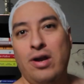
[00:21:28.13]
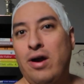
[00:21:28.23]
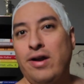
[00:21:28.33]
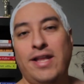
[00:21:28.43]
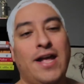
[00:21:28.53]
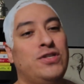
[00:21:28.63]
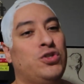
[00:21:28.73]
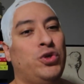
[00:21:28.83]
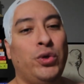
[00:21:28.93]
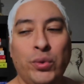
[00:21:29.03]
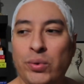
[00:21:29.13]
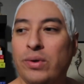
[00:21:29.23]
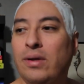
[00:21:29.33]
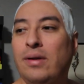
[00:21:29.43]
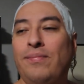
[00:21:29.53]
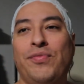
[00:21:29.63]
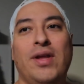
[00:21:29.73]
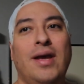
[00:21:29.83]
hard, that's cool